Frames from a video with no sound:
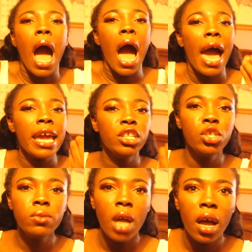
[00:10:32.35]
I
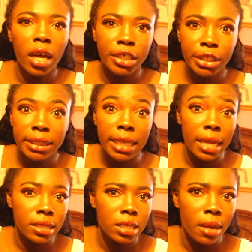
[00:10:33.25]
do not
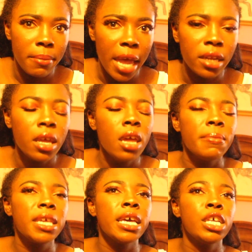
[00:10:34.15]
understand some men,
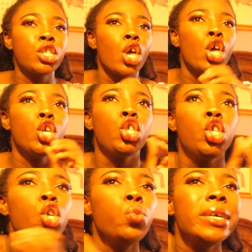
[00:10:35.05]
because
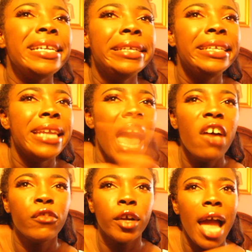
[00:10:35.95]
you would
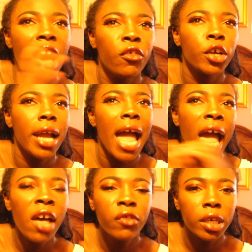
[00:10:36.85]
never ever
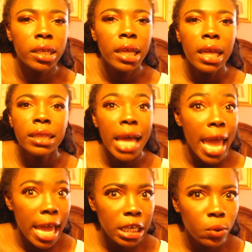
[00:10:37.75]
ever let
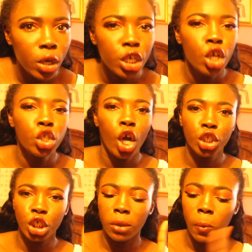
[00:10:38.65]
anyone talk
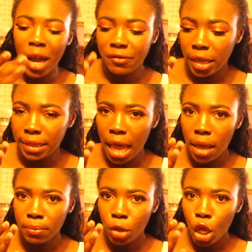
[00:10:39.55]
to your wife like that,